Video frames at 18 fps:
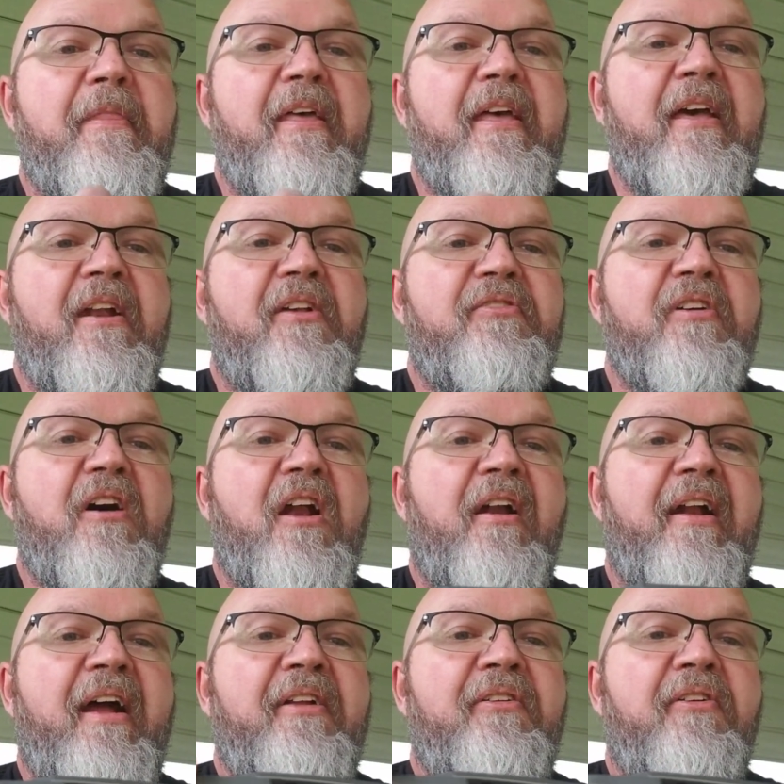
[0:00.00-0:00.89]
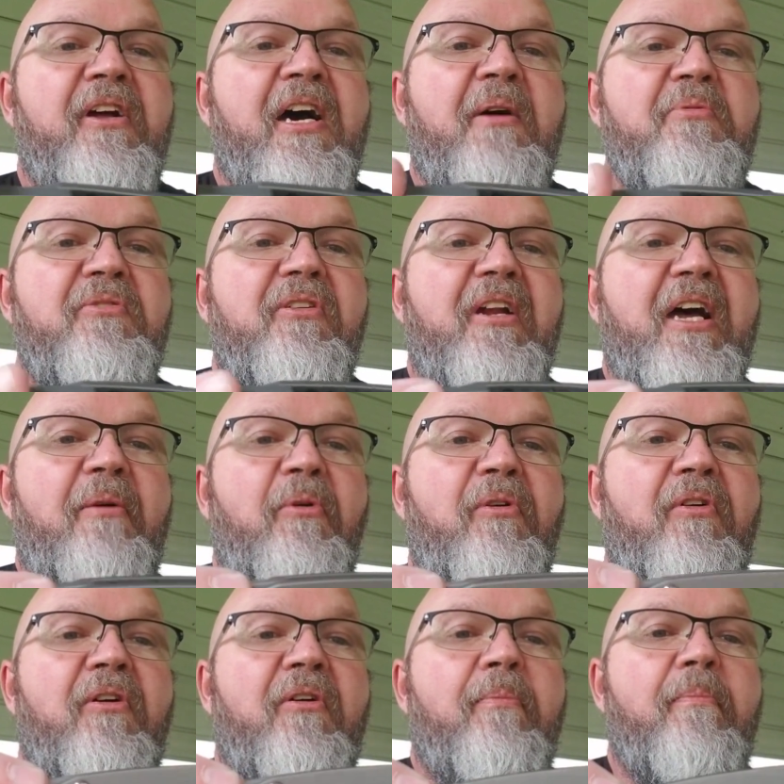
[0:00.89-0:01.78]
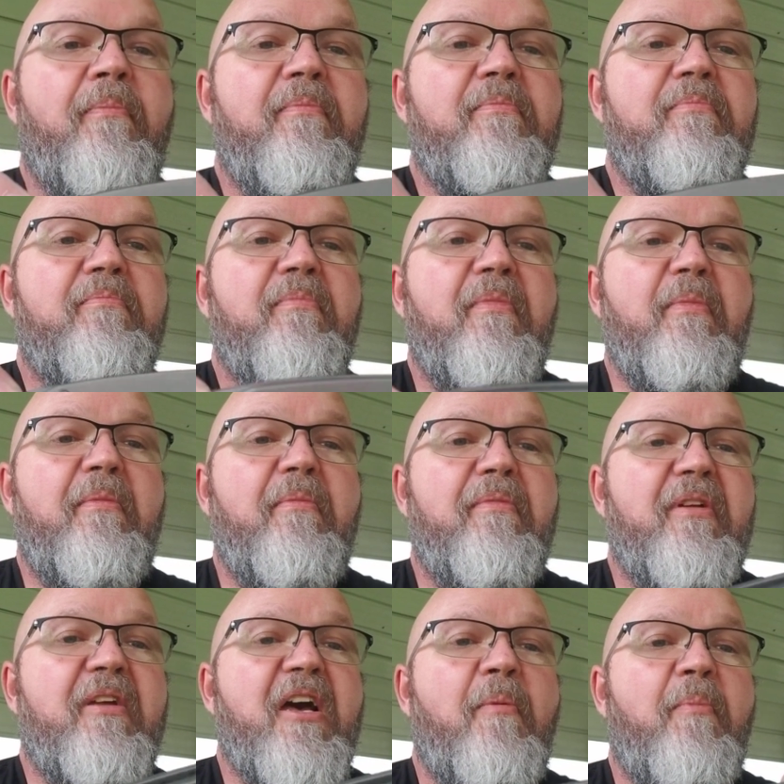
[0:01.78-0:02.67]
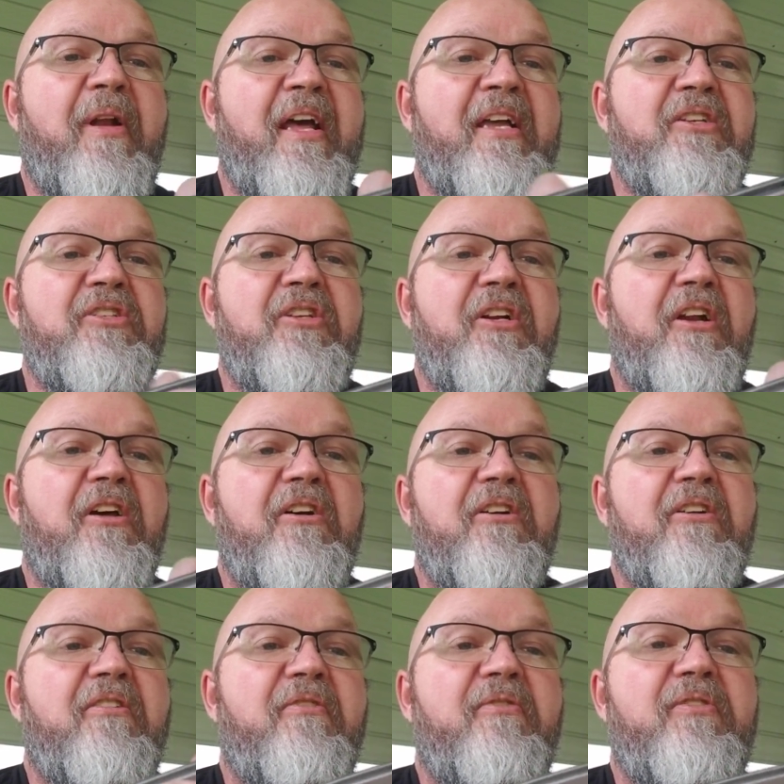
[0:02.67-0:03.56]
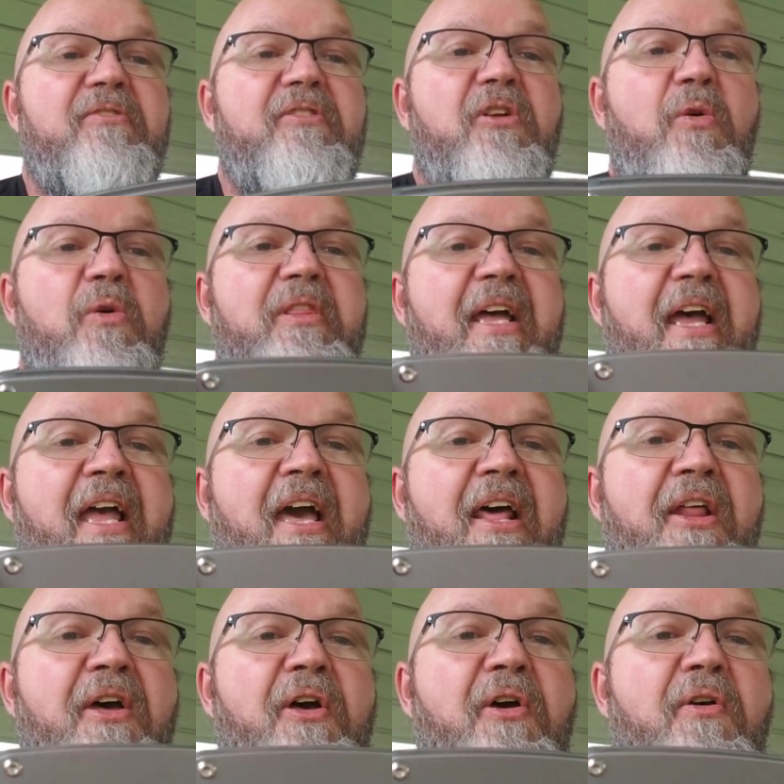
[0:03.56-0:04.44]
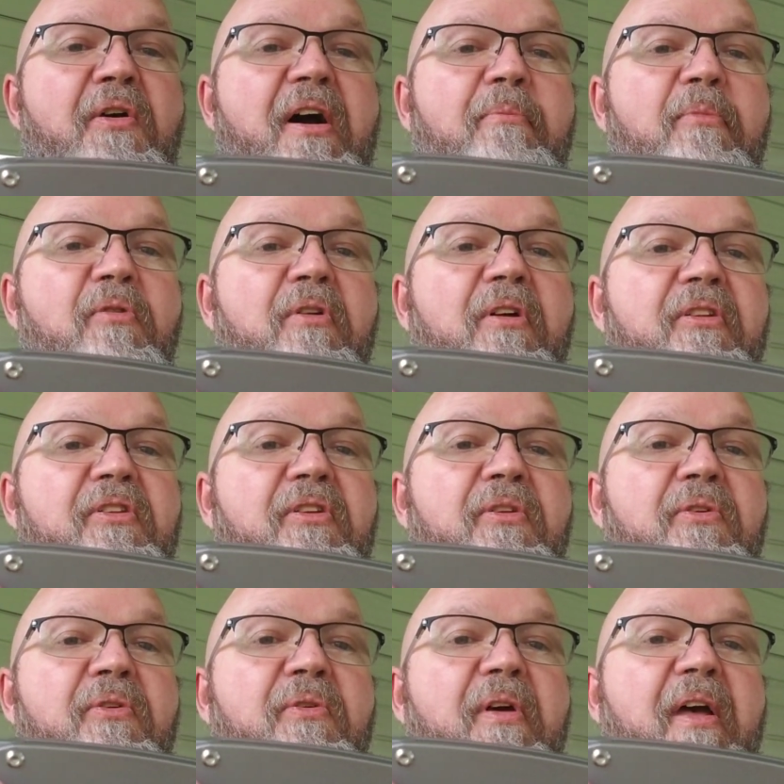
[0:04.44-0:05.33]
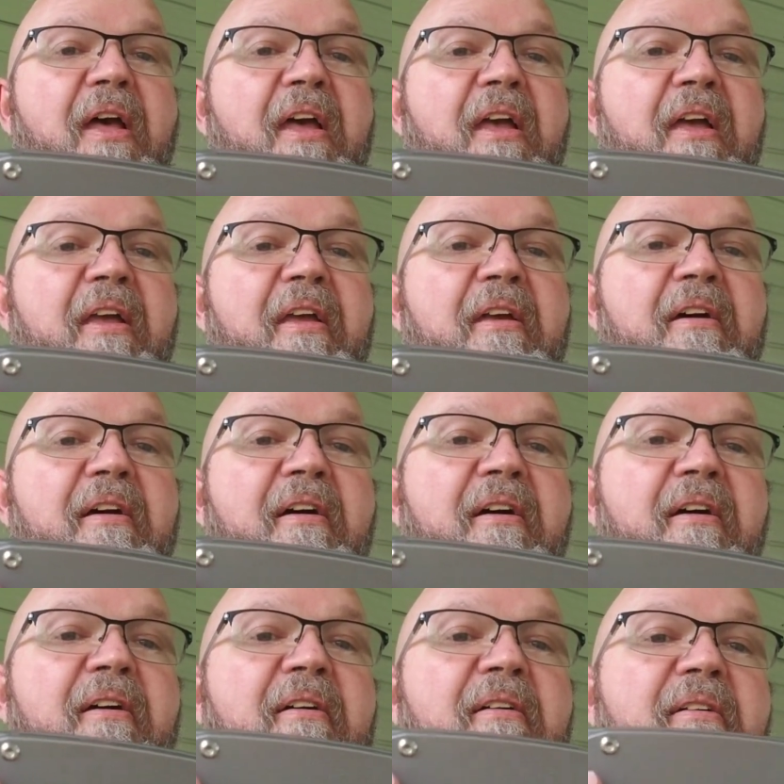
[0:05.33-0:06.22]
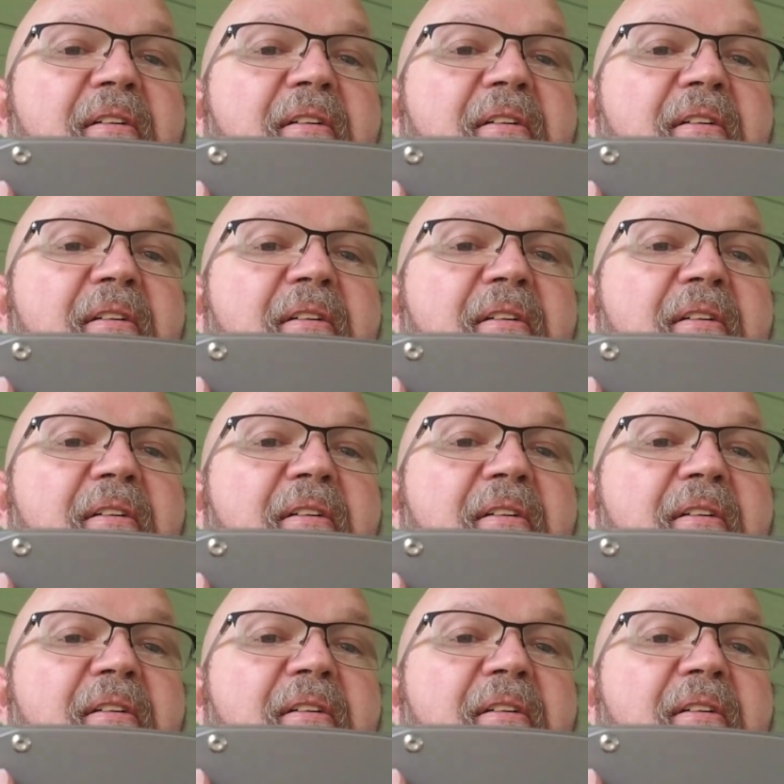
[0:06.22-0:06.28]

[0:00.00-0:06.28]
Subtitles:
And it's got a lanyard option. I'm going to, combination of doing the anode, I'm going to do a